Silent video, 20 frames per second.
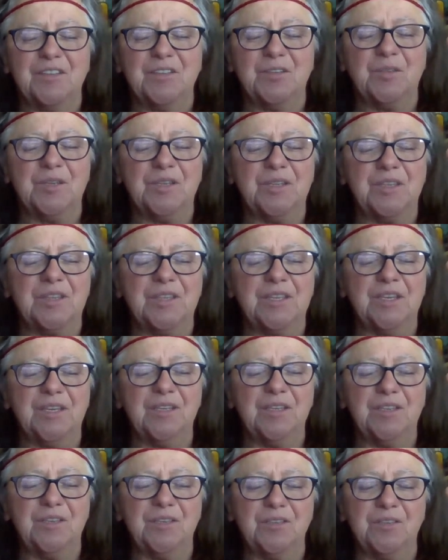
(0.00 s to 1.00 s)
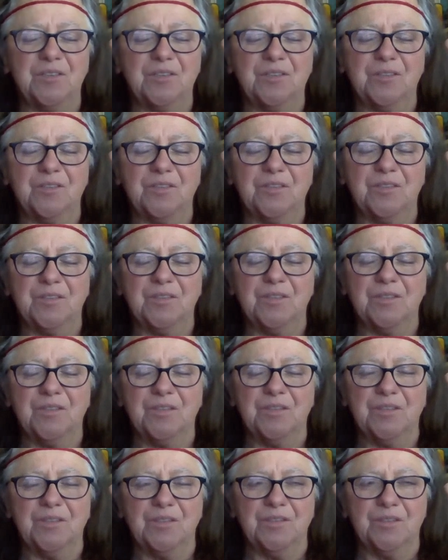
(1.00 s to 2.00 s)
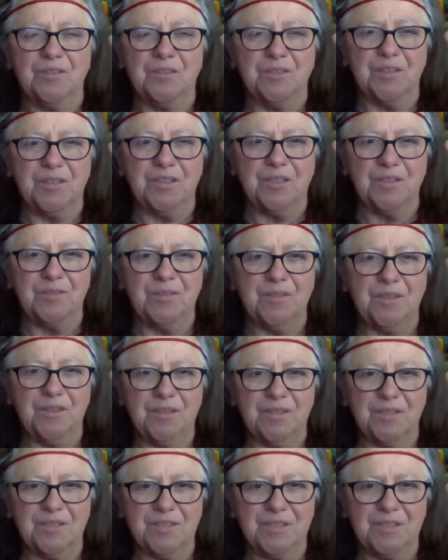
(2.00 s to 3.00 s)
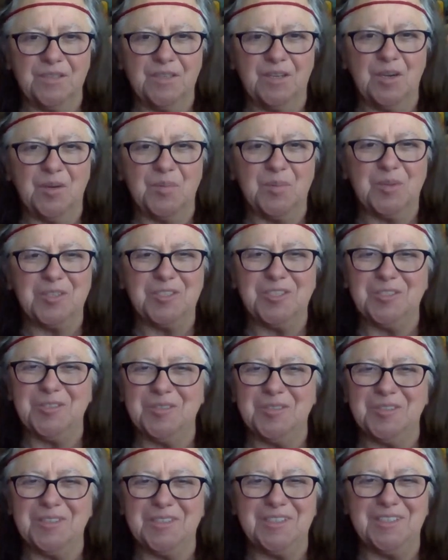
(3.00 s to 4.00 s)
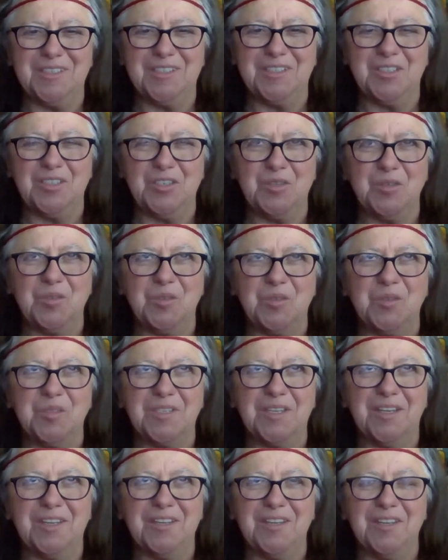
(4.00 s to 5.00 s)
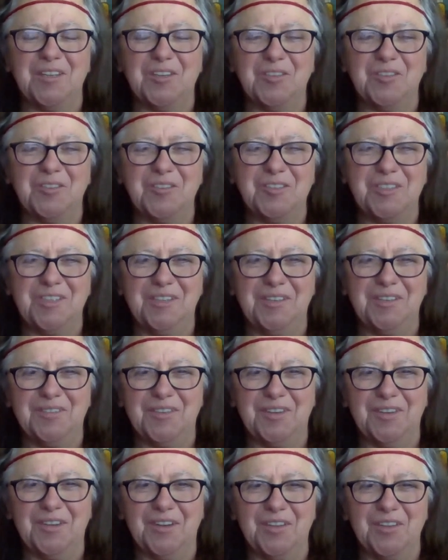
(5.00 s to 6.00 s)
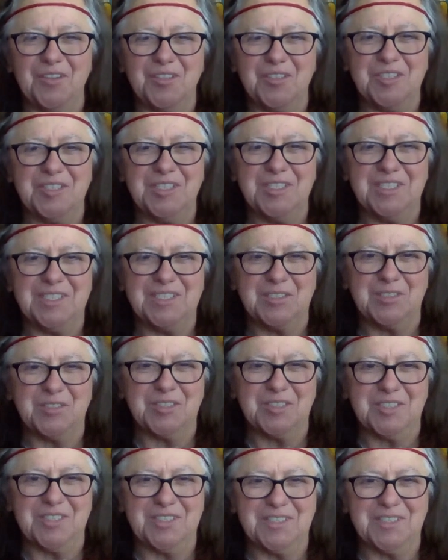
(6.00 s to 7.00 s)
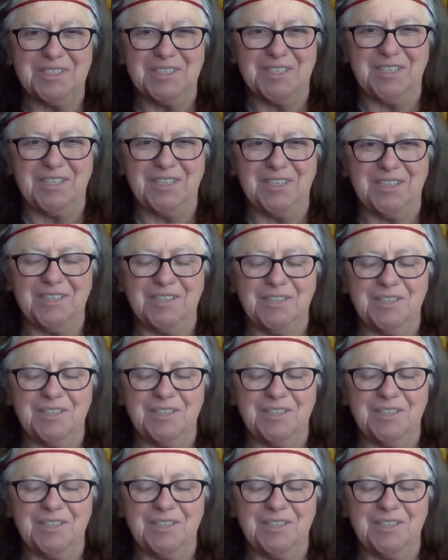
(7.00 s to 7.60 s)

We thank you for giving us the opportunity to use that energy for others this solstice day.